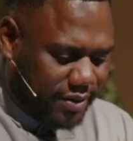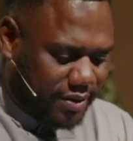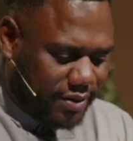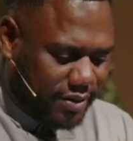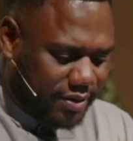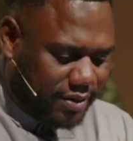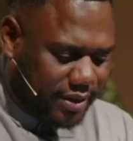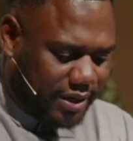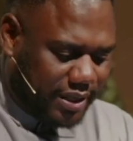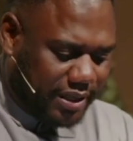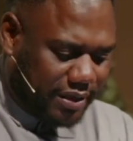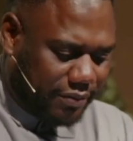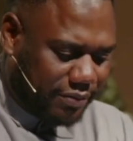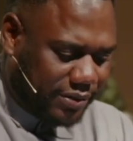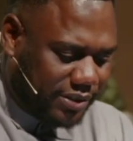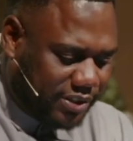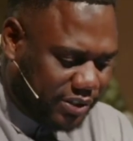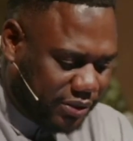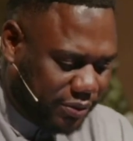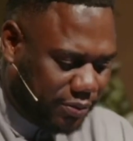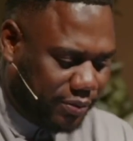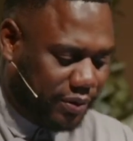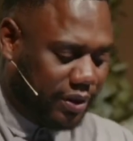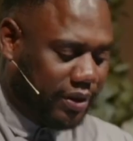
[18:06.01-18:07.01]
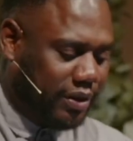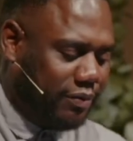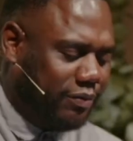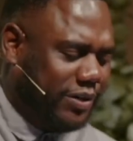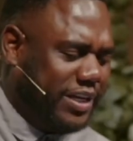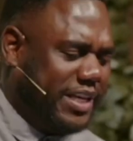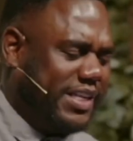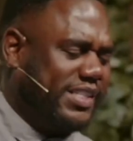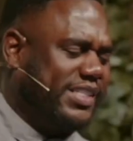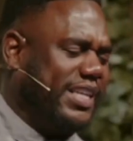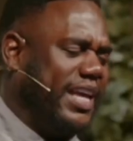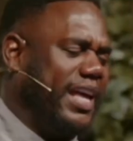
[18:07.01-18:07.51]
that he would soon, when he
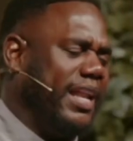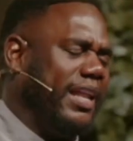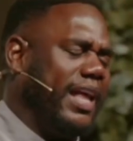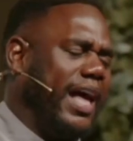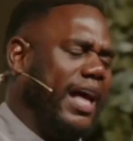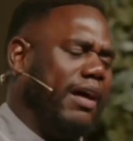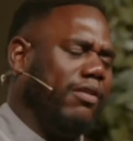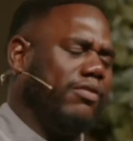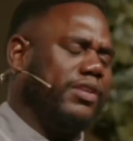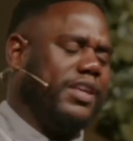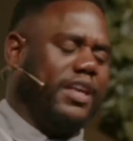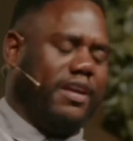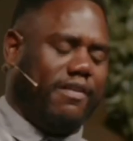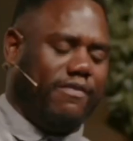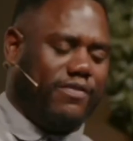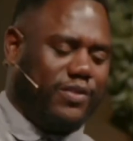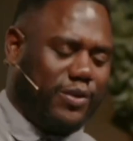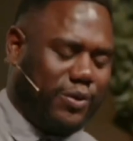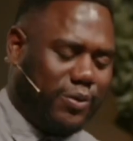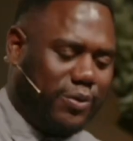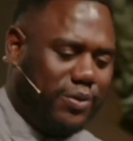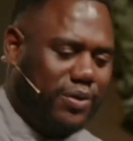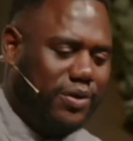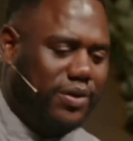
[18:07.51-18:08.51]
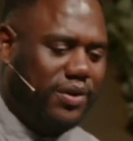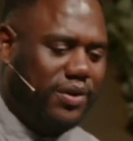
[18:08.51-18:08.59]
said, I'll give you